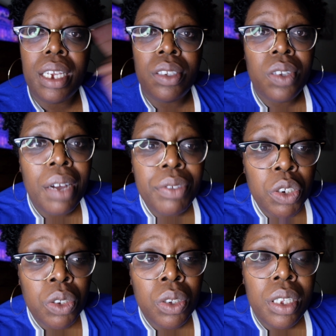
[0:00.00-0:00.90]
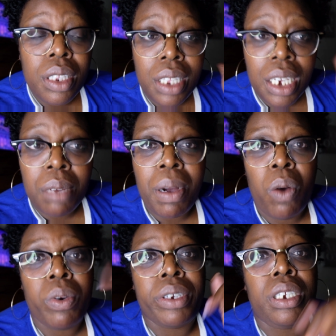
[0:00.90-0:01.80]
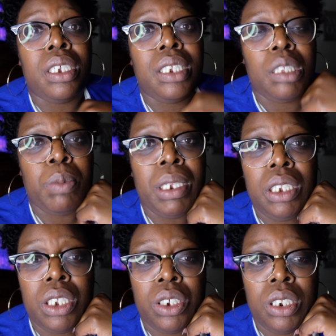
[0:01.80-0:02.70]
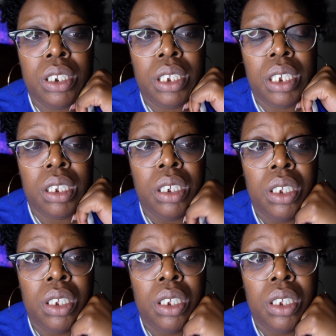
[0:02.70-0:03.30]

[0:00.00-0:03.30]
And you have to think about where you're going to spend eternity.